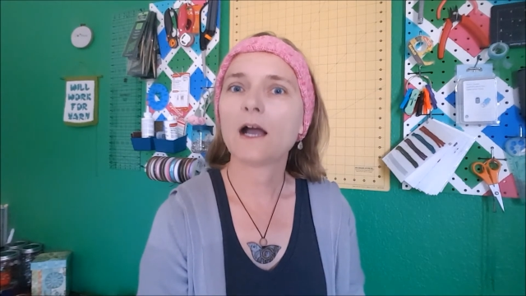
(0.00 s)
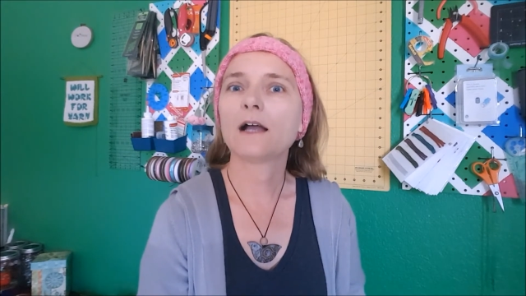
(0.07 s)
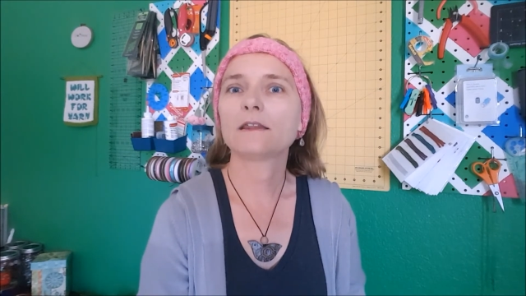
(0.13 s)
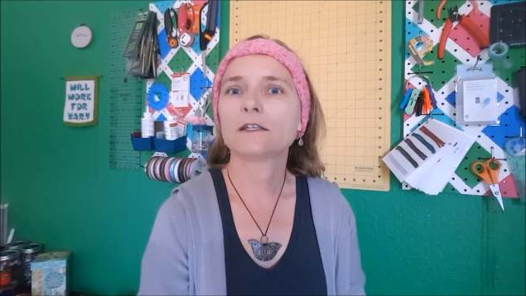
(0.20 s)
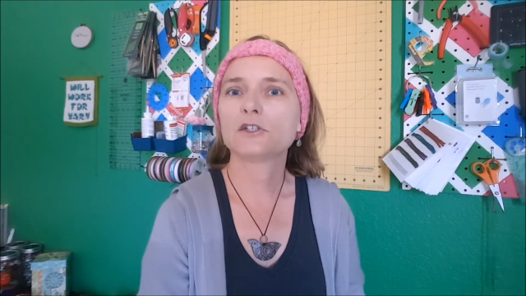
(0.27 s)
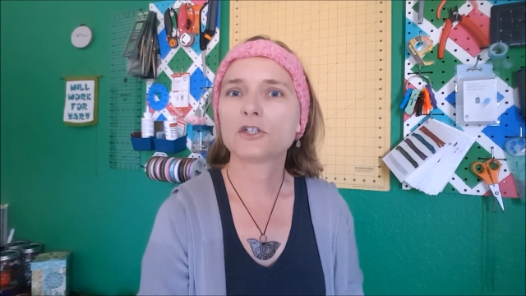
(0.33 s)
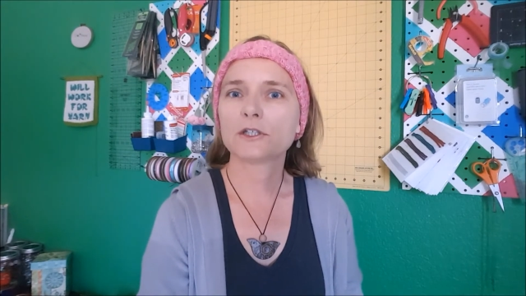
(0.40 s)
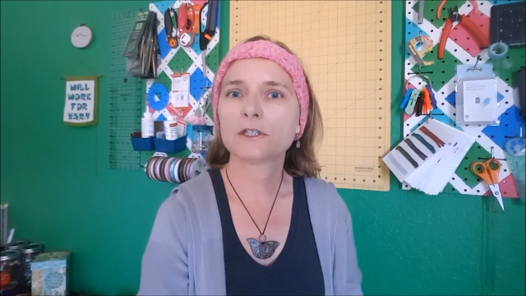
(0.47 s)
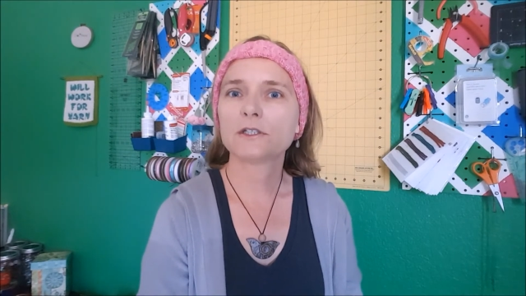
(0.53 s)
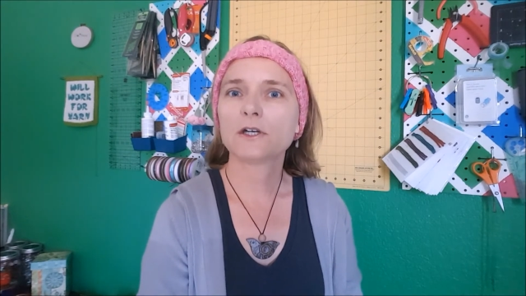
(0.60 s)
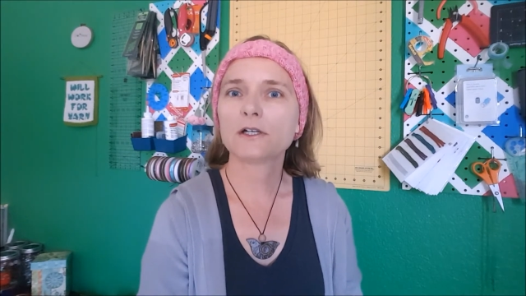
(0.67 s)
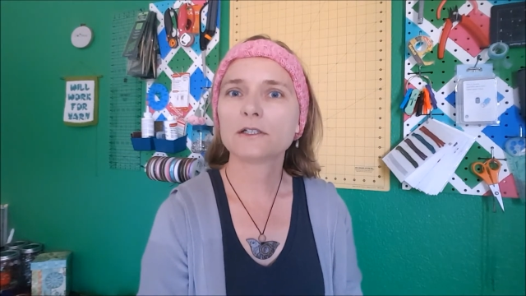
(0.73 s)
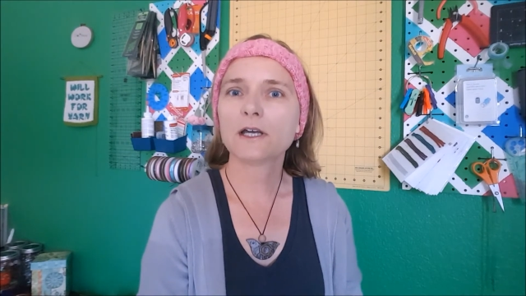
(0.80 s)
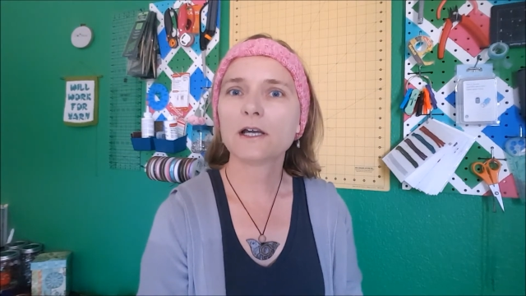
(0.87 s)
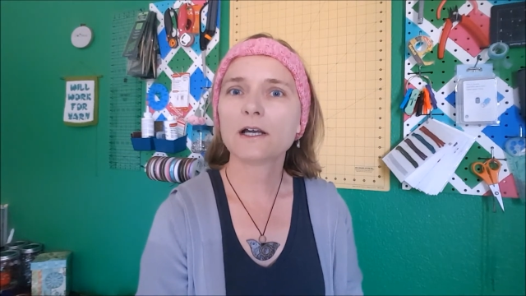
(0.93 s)
on
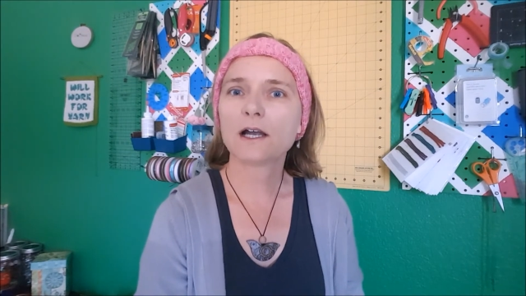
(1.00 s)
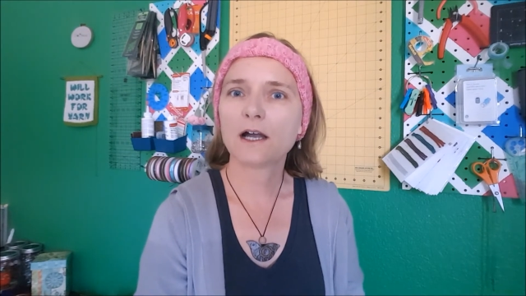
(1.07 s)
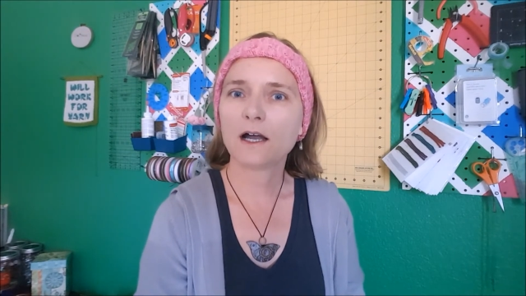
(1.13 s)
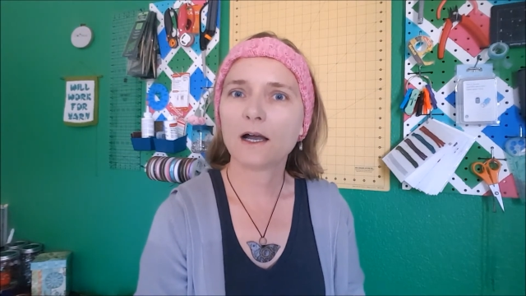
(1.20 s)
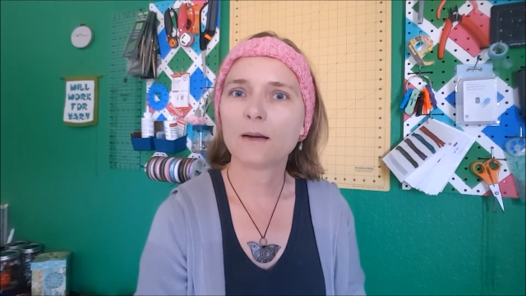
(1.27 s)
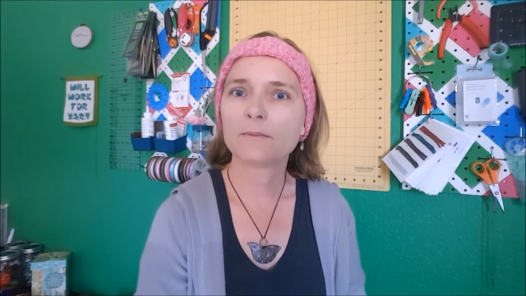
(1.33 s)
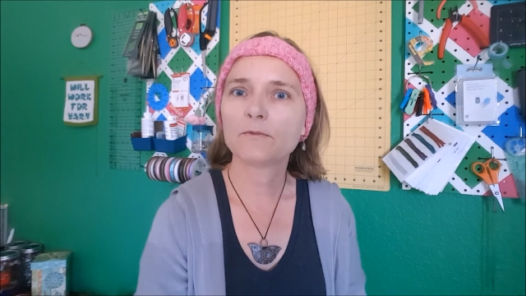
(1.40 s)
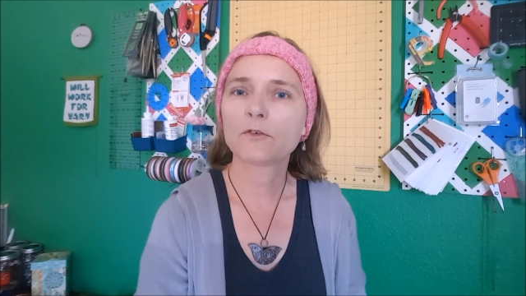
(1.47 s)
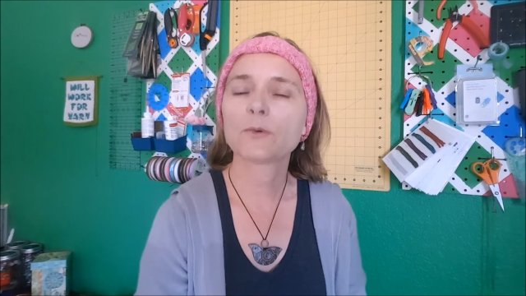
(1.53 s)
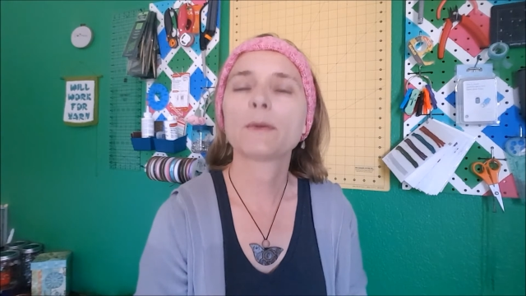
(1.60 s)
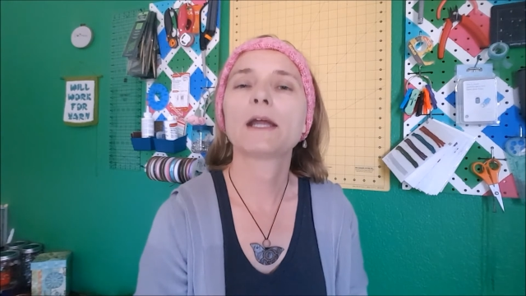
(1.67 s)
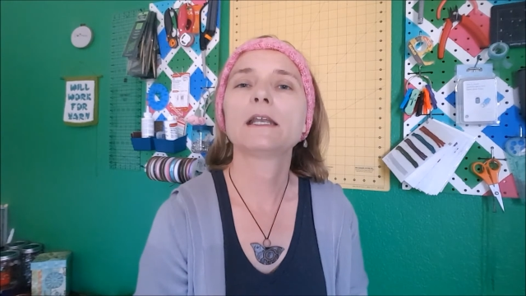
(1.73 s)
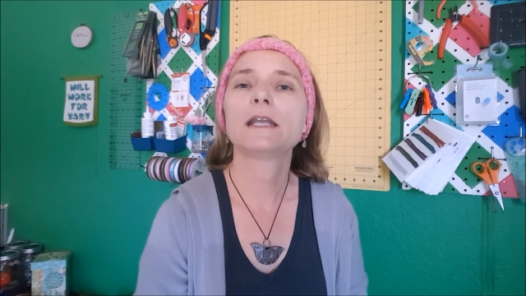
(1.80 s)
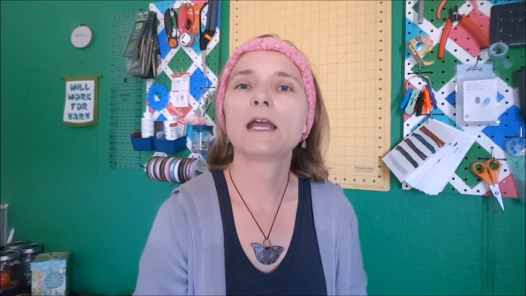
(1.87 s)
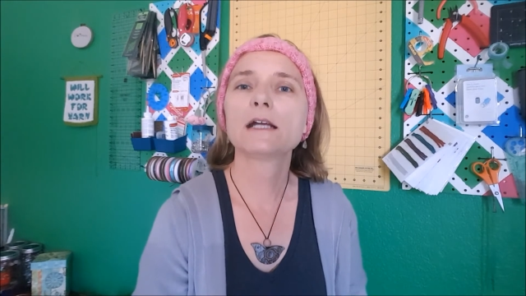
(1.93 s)
thechilidog.com for
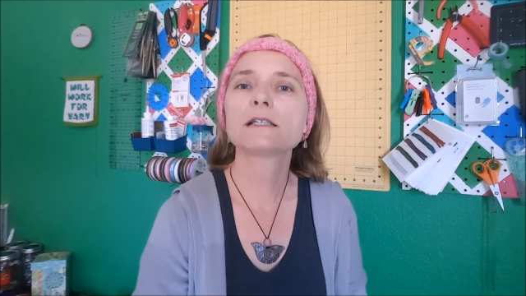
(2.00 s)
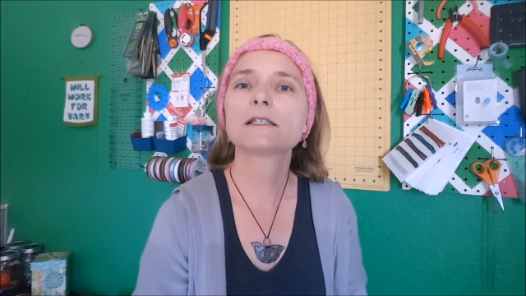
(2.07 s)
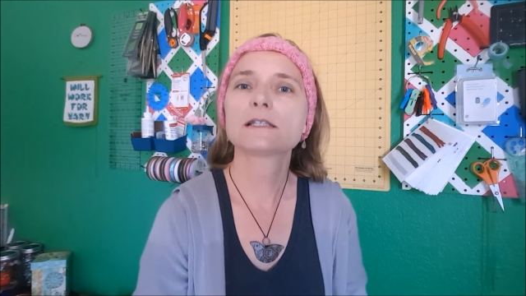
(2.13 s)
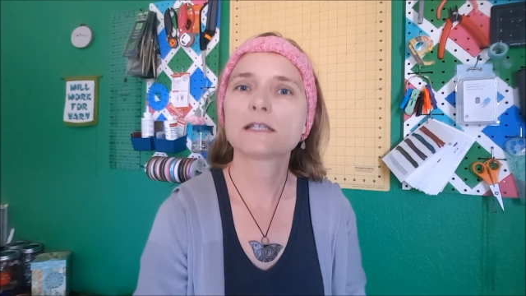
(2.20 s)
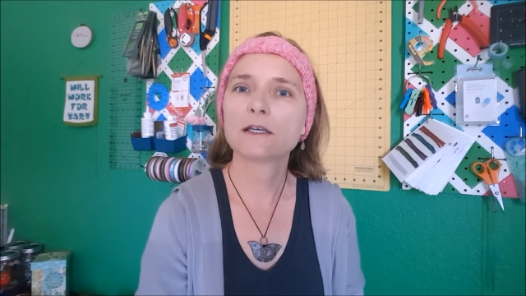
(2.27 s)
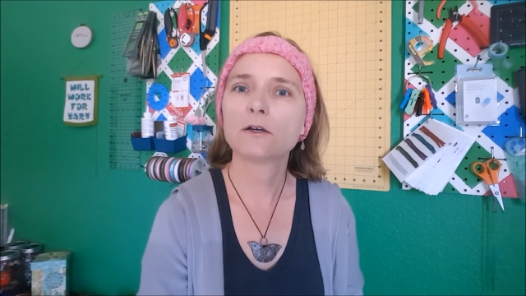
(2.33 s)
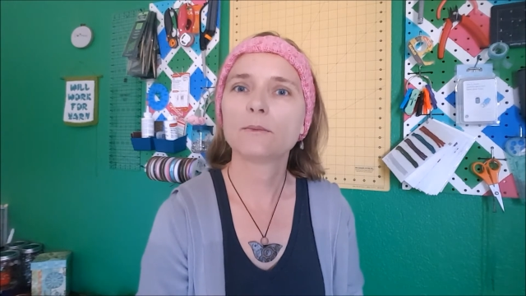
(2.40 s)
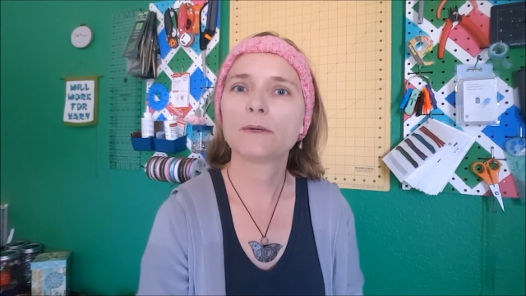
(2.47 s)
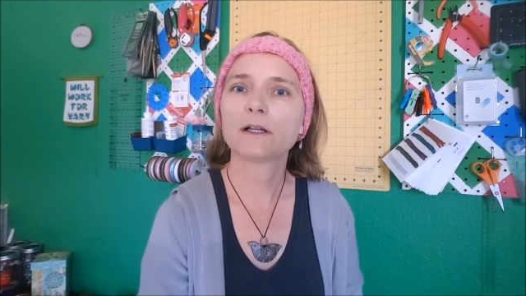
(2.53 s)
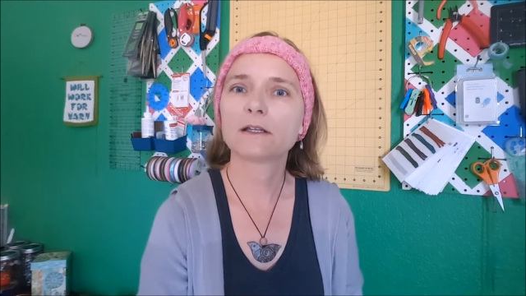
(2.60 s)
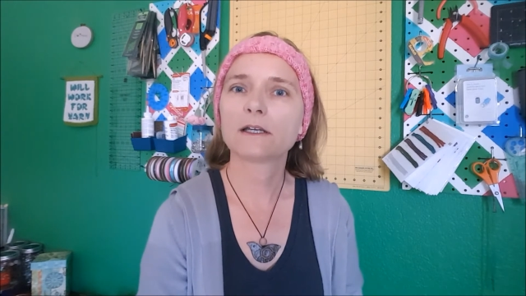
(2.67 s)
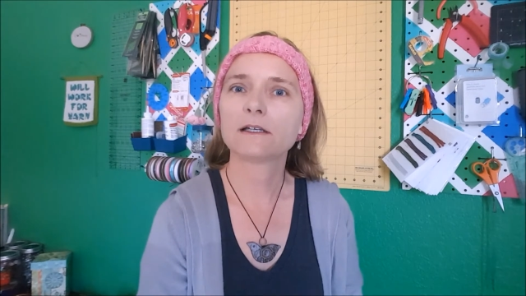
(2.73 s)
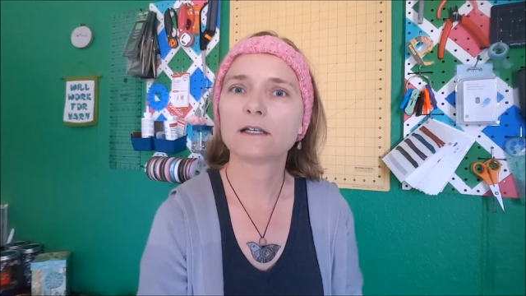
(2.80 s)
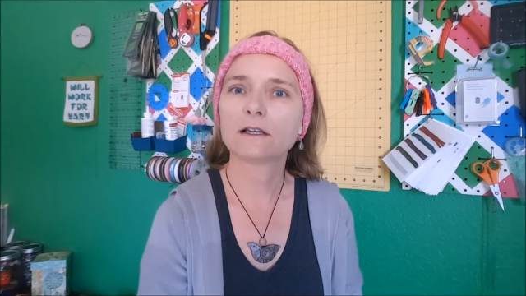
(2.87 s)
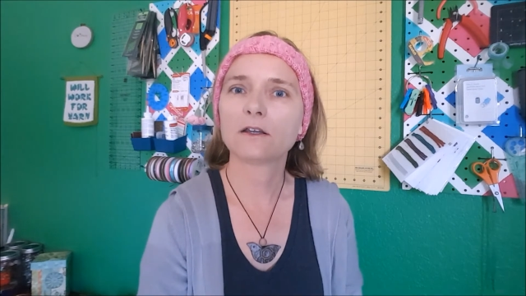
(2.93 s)
my next skill
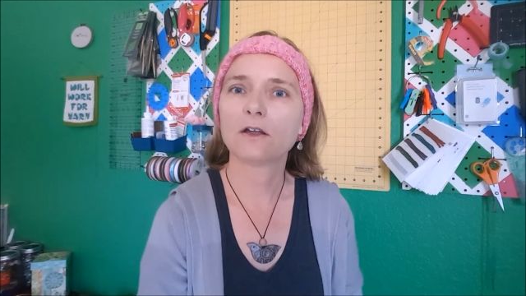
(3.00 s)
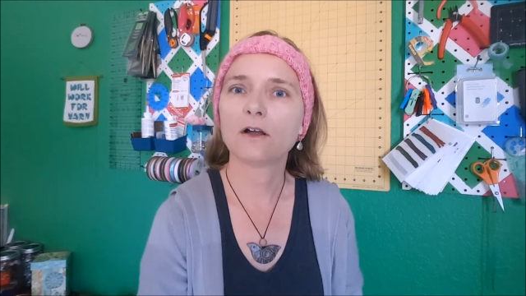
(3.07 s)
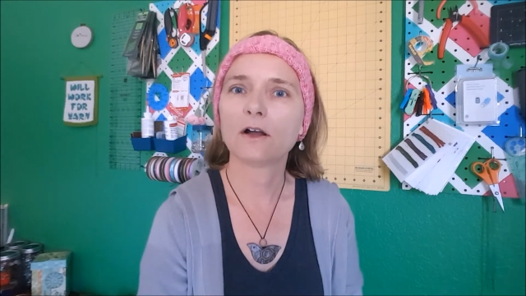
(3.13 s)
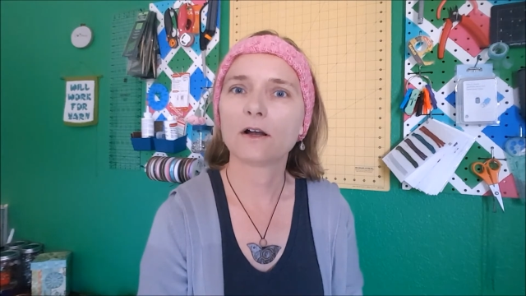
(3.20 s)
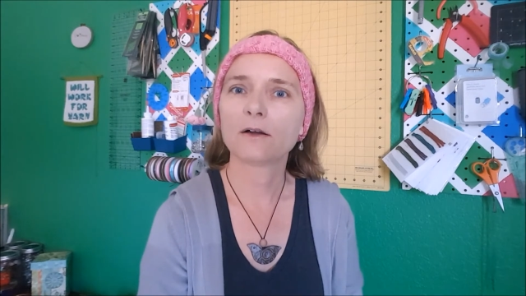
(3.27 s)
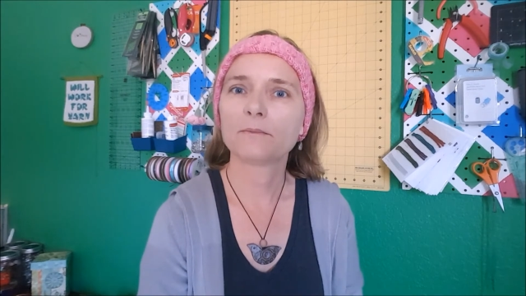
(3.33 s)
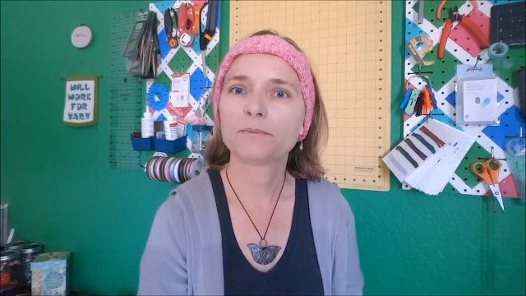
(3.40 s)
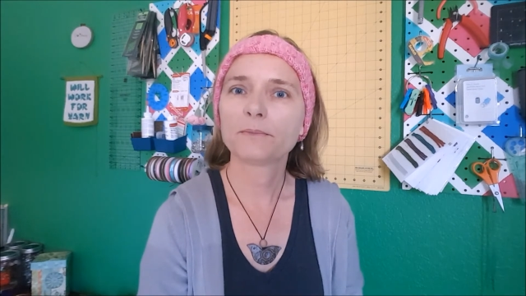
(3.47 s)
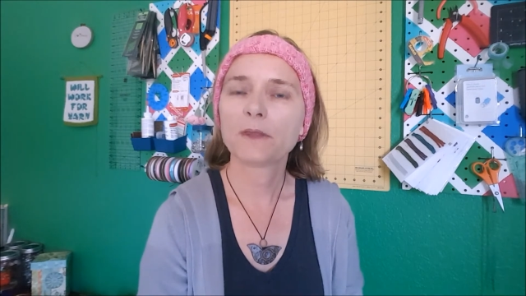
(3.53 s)
building knit along.